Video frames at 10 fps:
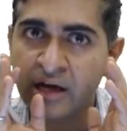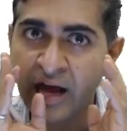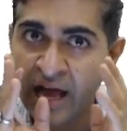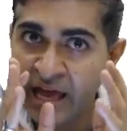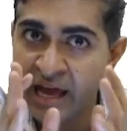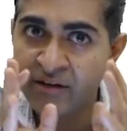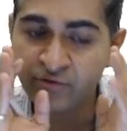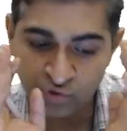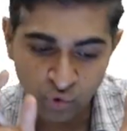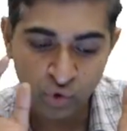I
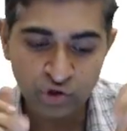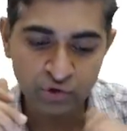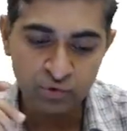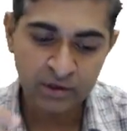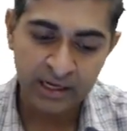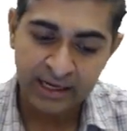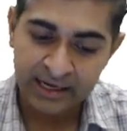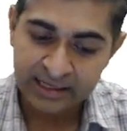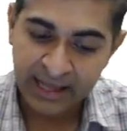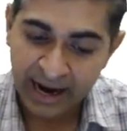have told you
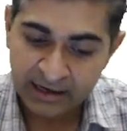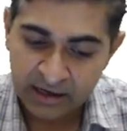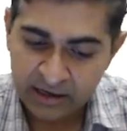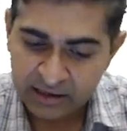that